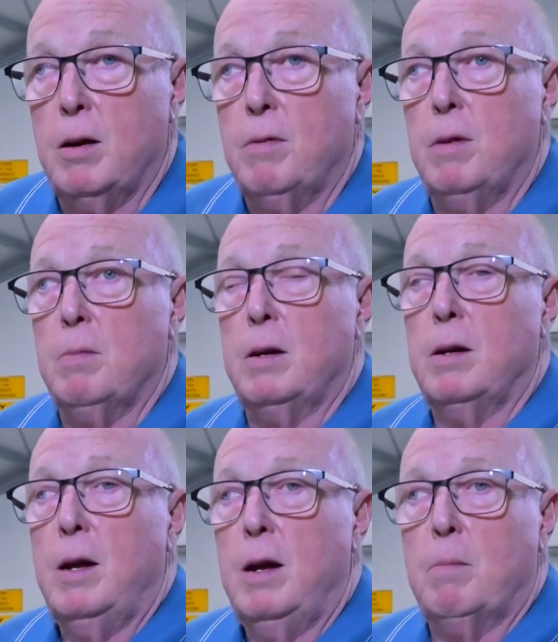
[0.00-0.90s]
of them, and
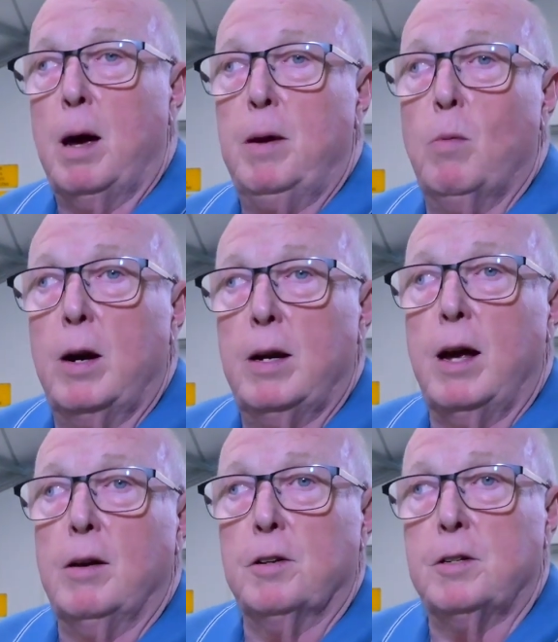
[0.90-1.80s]
maybe one
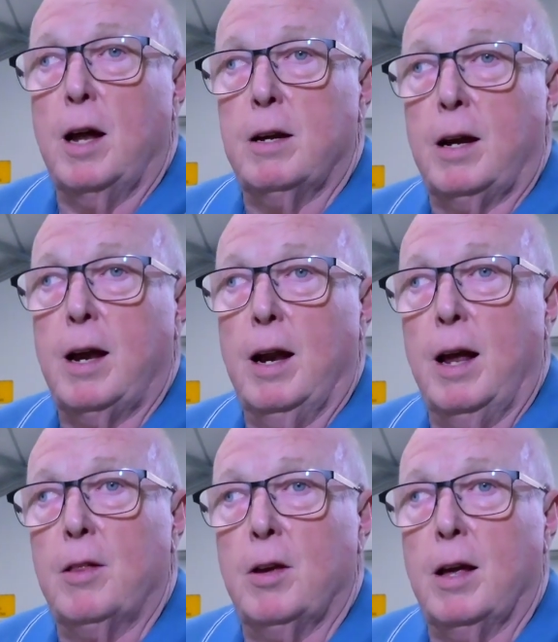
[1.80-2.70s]
day I'll start to cull
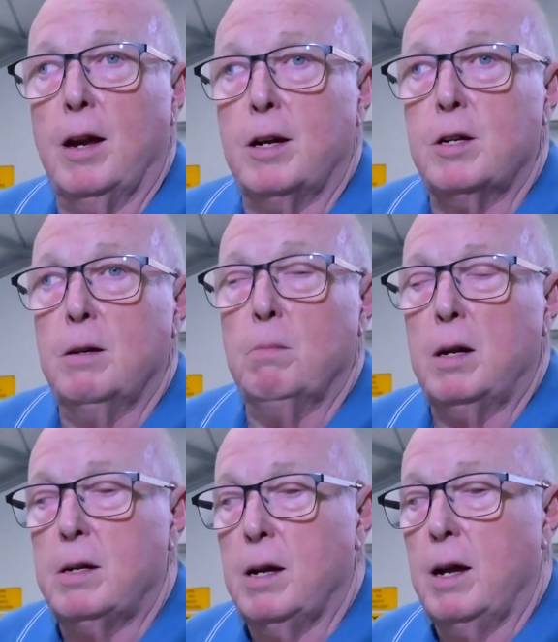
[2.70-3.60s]
out the collection.
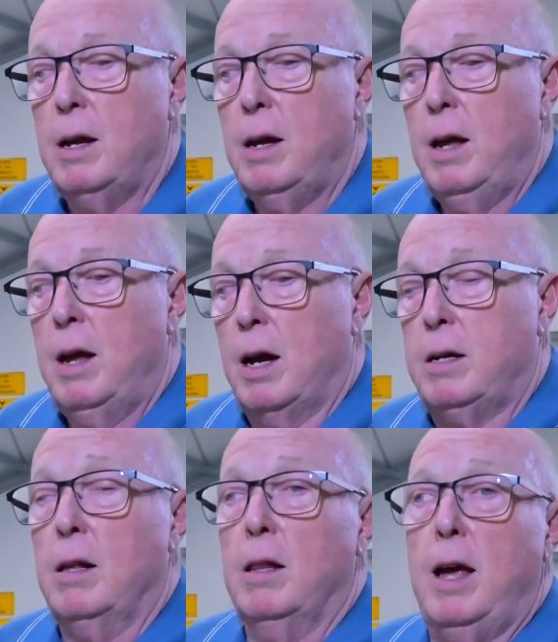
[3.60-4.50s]
But
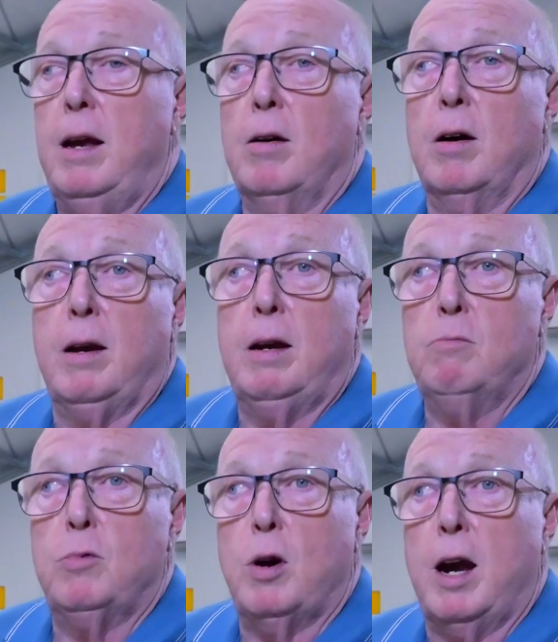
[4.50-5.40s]
until then, I
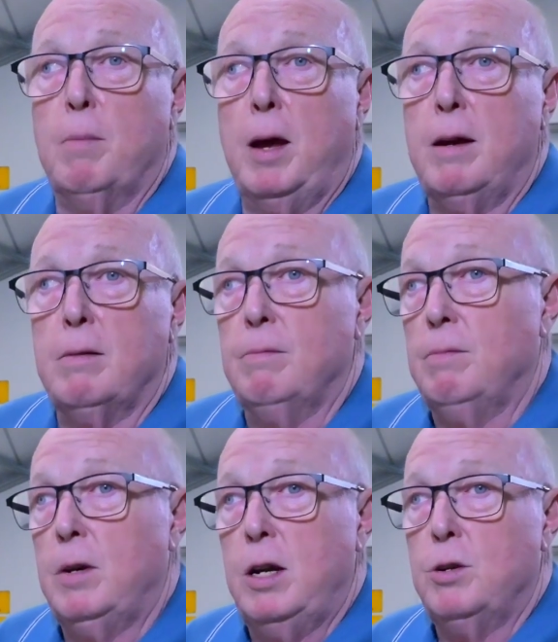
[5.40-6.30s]
drag them out
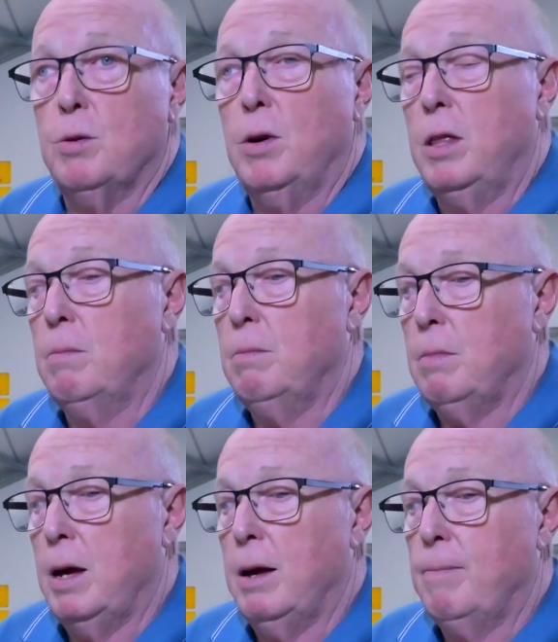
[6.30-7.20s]
and enjoy
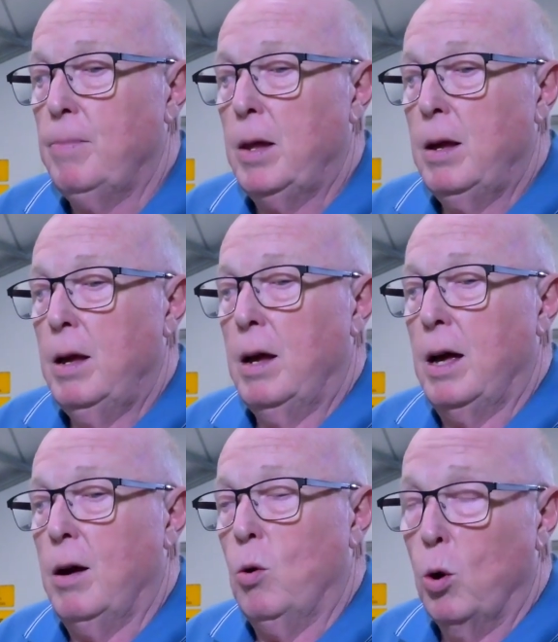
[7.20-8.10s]
them
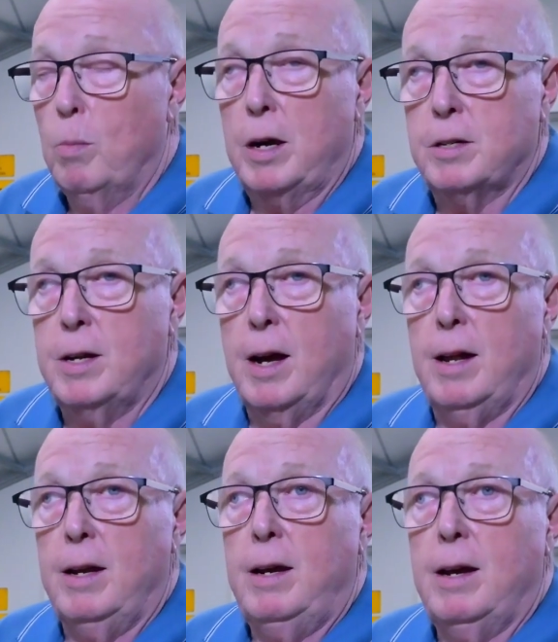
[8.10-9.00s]
almost
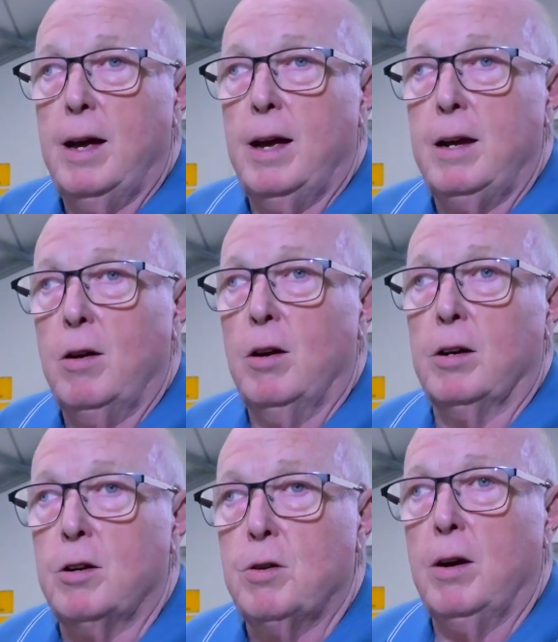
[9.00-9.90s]
daily. I like
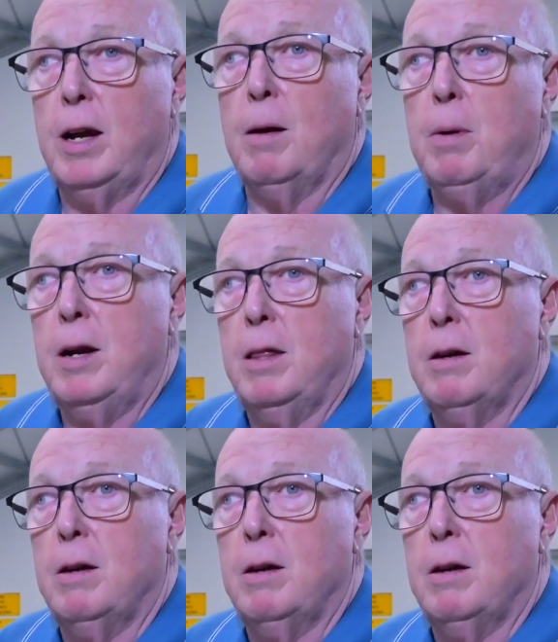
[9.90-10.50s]
to try and get up here to